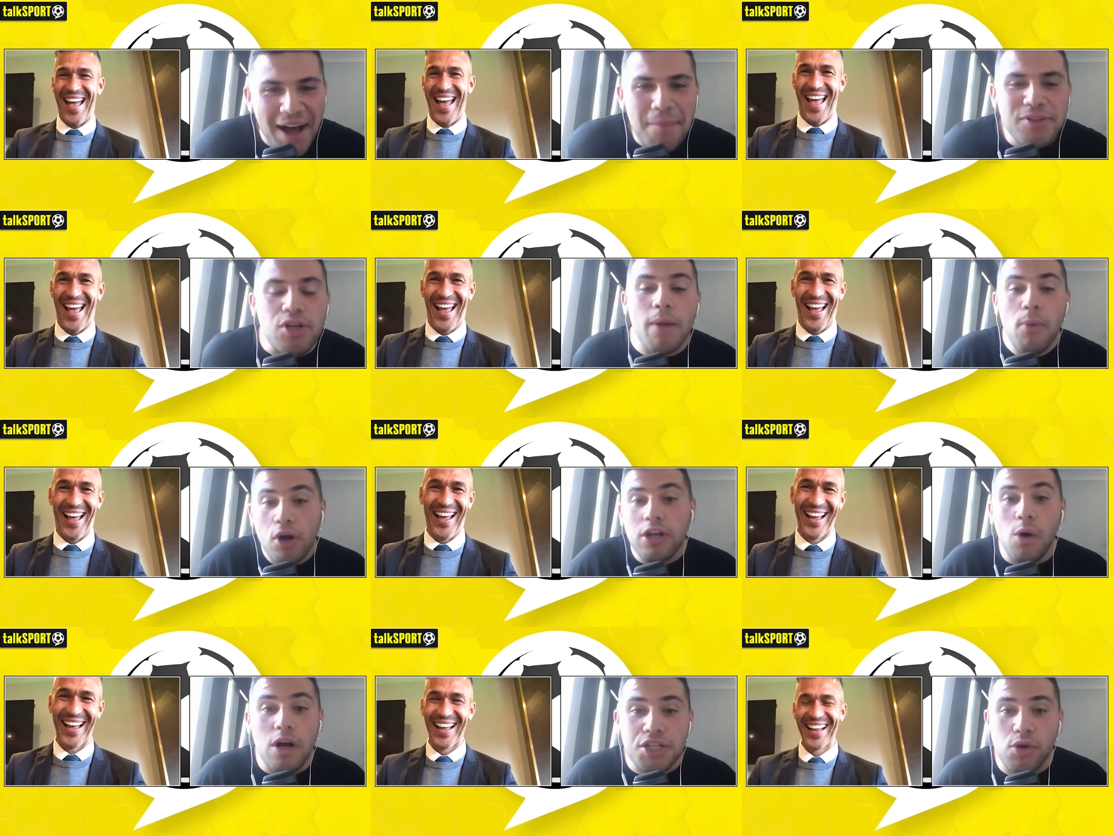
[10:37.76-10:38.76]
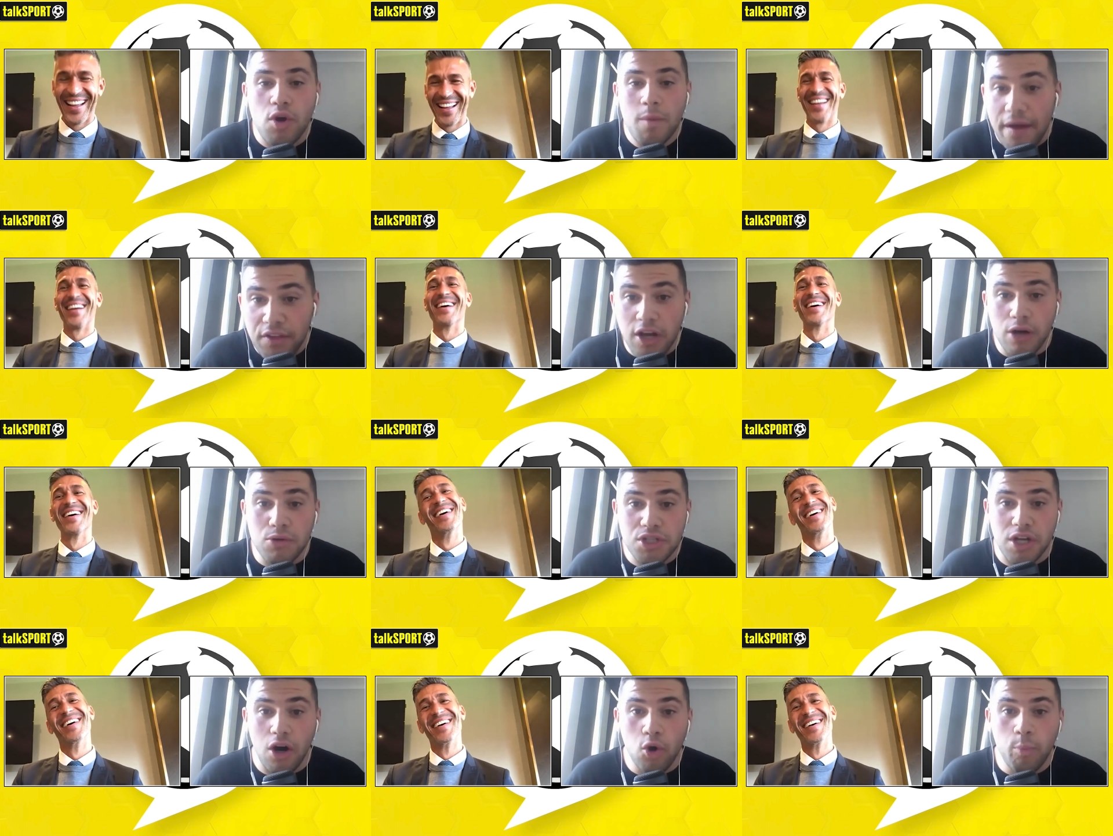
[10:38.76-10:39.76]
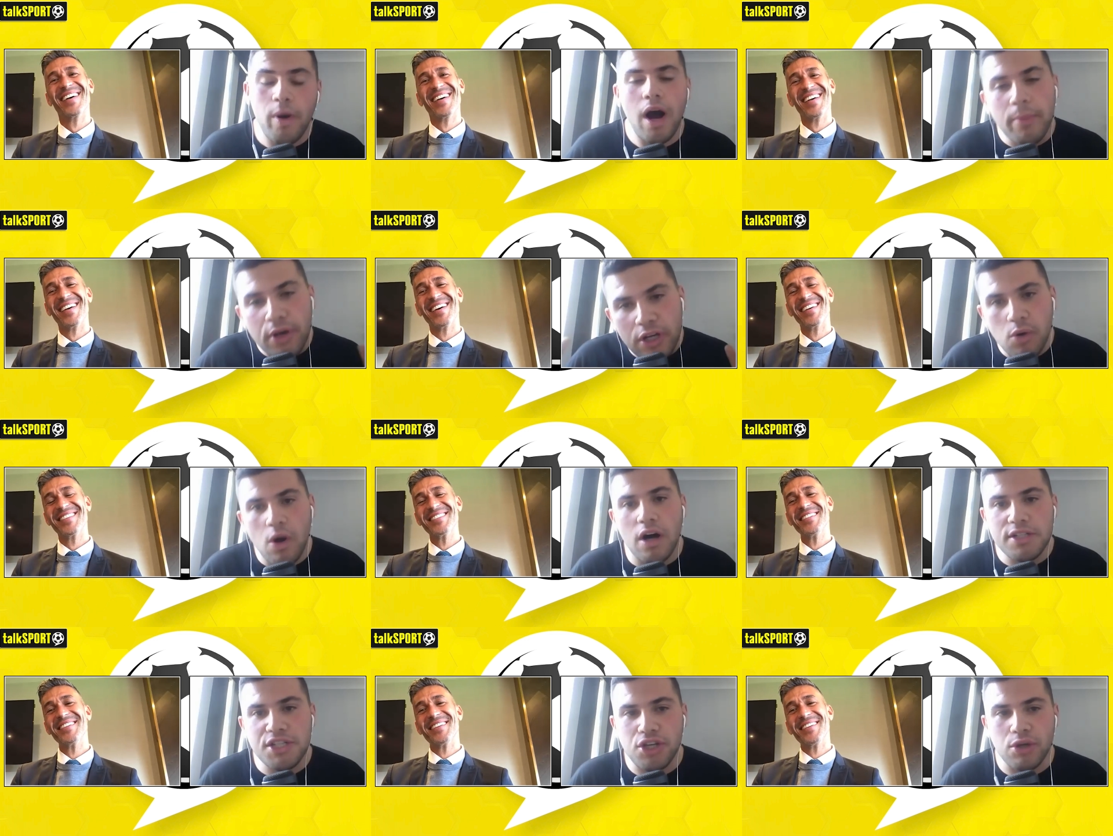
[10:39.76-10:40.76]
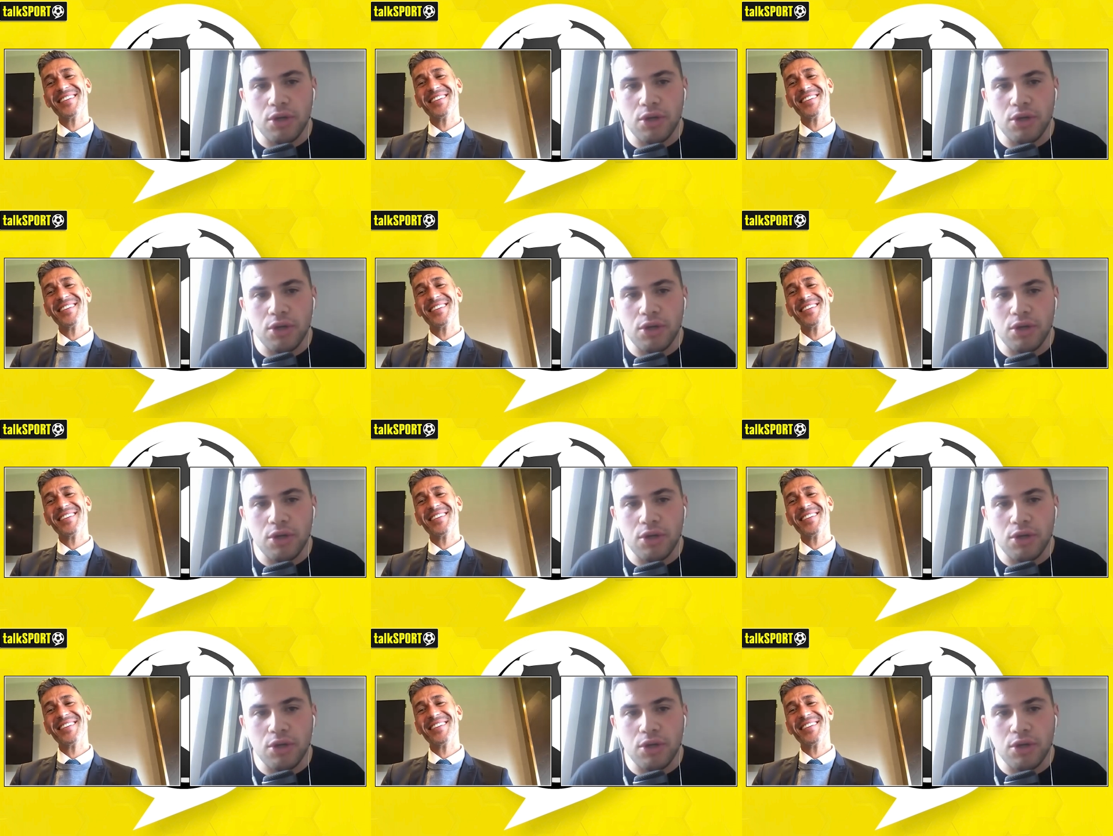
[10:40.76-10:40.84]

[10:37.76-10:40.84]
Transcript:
Speaker 1: um, so I'm not going to ask you about the ghost goal, but I'm going to ask